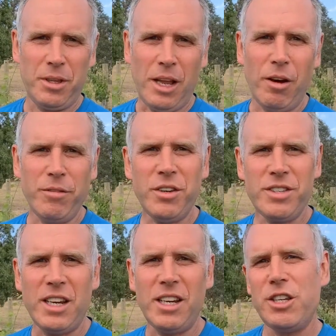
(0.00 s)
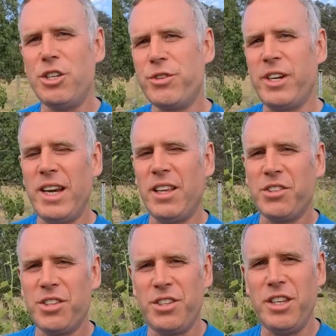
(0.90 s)
Now, I've not done any nutrient
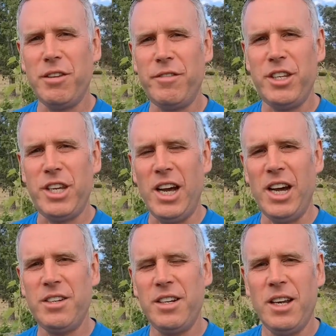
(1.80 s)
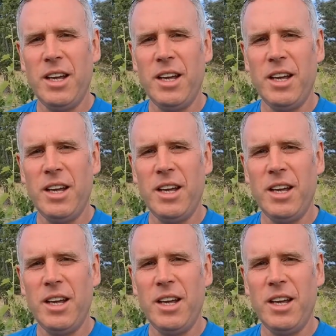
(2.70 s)
analysis in the vineyard,